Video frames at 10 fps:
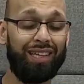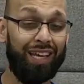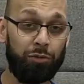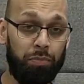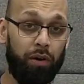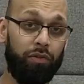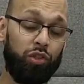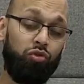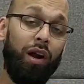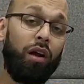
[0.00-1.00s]
He's an
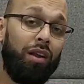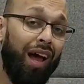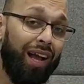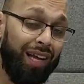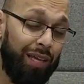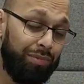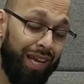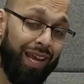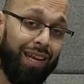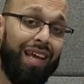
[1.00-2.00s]
experienced striker. Like I keep
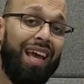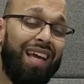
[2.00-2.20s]
saying,